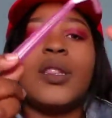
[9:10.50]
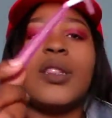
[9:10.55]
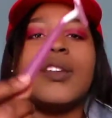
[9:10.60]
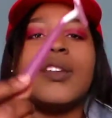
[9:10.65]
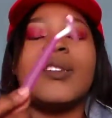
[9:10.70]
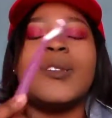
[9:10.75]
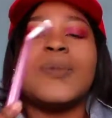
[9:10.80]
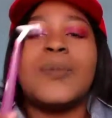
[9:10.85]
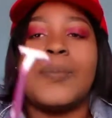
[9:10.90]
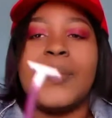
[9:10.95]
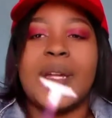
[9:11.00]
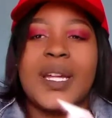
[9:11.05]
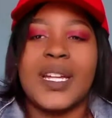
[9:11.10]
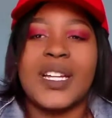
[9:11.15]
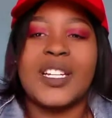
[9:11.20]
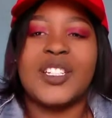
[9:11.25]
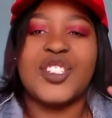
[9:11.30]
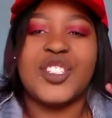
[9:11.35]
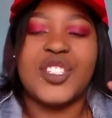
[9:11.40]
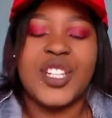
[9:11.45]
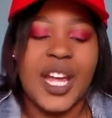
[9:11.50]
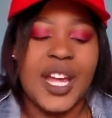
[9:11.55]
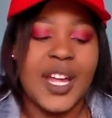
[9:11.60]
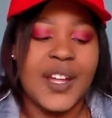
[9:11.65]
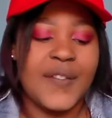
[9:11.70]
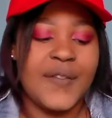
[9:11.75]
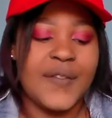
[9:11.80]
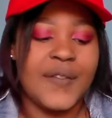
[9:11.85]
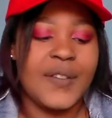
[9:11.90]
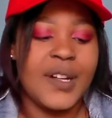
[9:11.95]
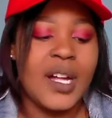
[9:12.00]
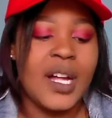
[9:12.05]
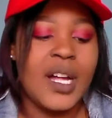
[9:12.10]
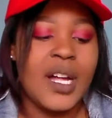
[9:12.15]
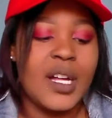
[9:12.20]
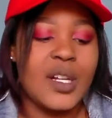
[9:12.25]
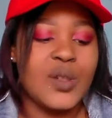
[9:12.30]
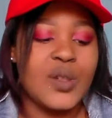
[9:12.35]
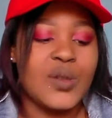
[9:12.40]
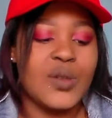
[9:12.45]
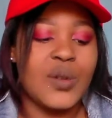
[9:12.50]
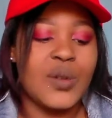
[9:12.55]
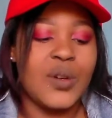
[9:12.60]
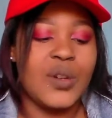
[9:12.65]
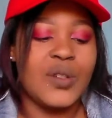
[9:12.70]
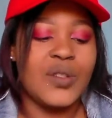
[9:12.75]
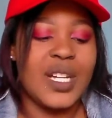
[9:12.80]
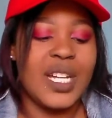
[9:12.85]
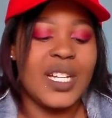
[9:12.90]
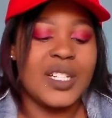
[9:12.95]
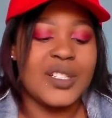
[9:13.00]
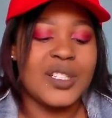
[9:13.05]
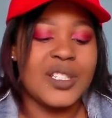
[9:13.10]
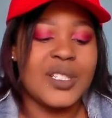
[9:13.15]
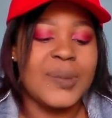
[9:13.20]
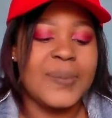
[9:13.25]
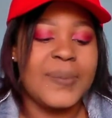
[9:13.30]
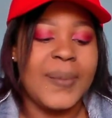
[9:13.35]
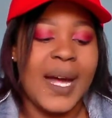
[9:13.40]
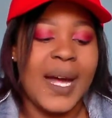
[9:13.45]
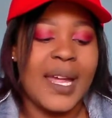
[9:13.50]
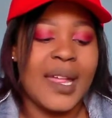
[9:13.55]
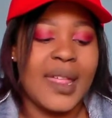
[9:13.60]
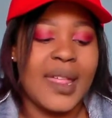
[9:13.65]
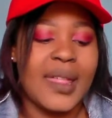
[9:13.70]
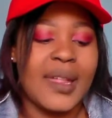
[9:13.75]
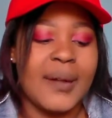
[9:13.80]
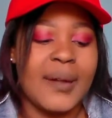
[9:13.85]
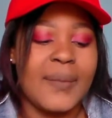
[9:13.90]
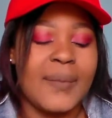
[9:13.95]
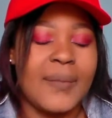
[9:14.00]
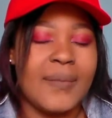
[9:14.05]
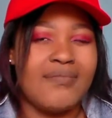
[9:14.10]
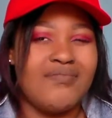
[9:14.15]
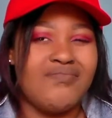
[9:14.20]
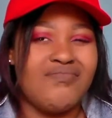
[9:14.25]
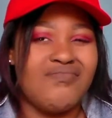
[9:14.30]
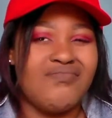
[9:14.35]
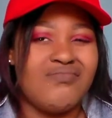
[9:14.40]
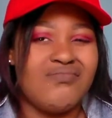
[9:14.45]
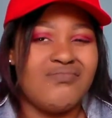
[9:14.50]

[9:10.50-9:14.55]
this big shave. So you can just buy them,